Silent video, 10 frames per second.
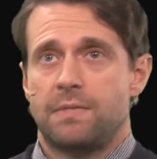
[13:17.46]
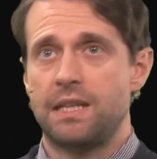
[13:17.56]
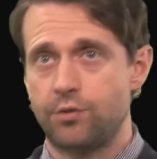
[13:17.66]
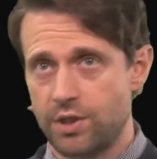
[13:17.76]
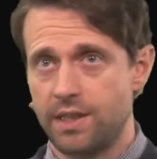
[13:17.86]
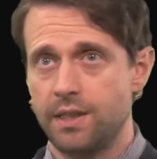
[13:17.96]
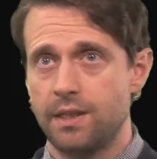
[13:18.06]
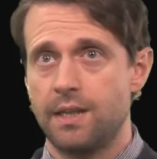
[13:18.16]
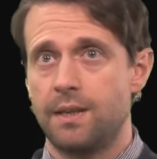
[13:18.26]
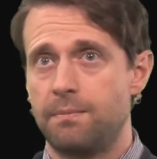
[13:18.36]
interesting,
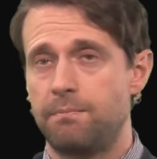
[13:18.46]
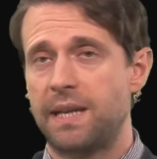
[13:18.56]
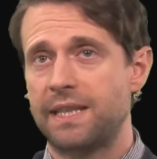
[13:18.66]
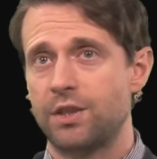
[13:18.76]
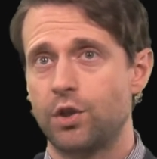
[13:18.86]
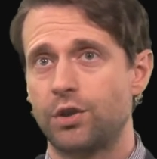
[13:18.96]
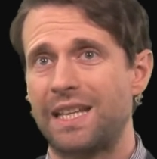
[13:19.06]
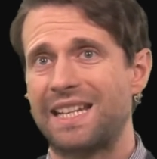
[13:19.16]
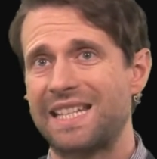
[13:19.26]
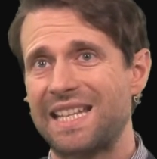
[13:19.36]
but that's not
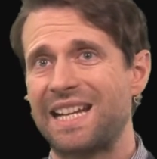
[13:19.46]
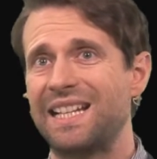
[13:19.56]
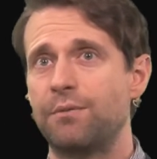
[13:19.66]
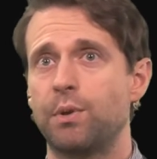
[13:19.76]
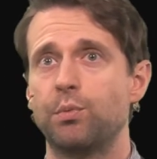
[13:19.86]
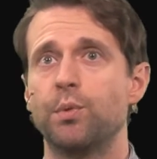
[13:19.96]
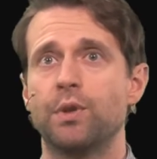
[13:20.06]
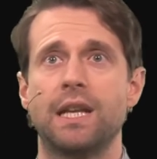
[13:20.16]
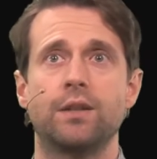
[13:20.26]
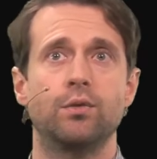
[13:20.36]
exactly what we
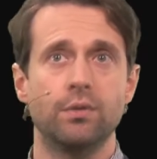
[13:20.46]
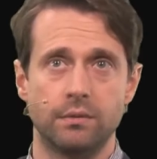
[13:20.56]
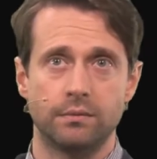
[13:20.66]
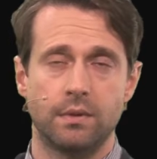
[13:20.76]
would like to do.